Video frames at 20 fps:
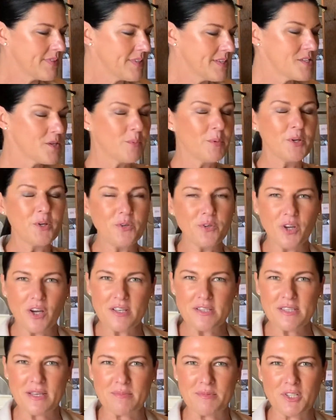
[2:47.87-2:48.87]
So we all know
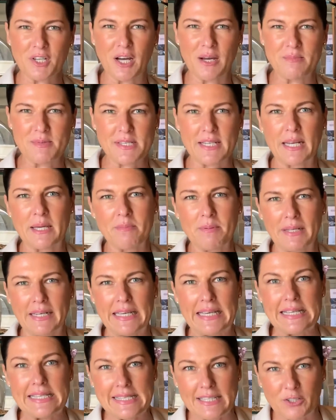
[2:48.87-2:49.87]
sometimes sleeping
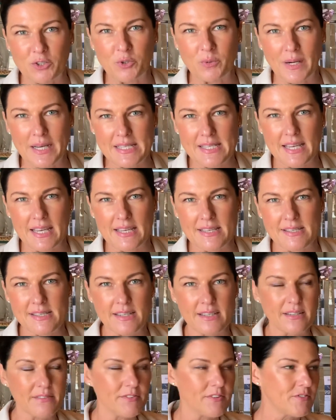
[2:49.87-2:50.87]
isn't always
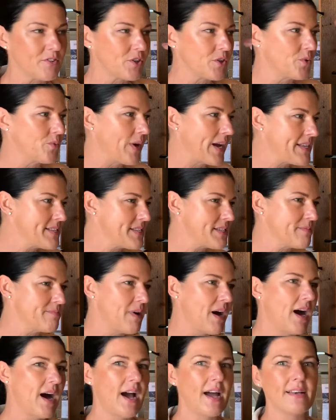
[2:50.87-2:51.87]
easy if you've got a racy
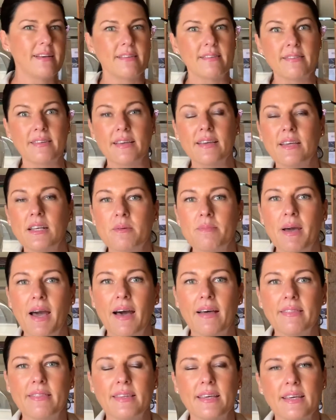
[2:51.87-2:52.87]
mind, you're thinking
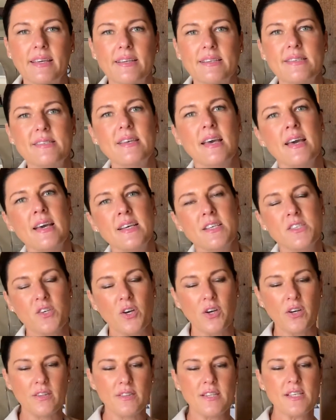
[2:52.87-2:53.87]
about things.
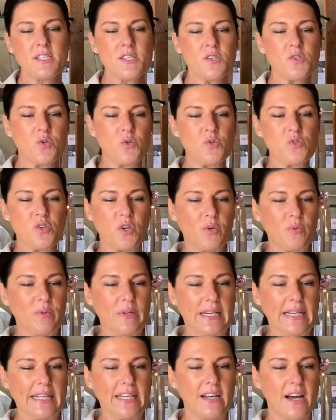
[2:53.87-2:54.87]
So this is also
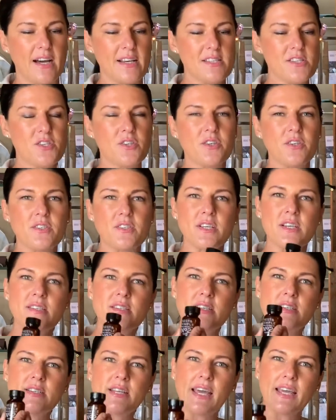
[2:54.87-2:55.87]
really nice too,
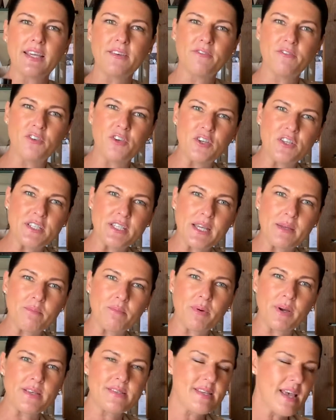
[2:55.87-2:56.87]
just to take a few deep
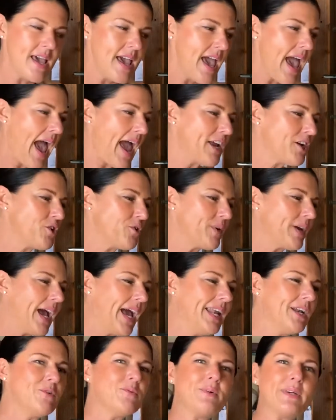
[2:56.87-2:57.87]
breaths and
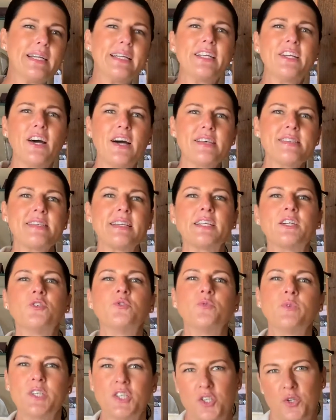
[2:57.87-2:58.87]
create a really nice little
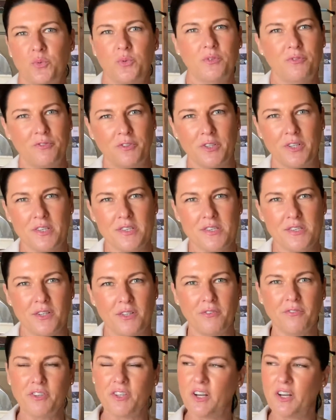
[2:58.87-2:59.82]
ritual for yourself.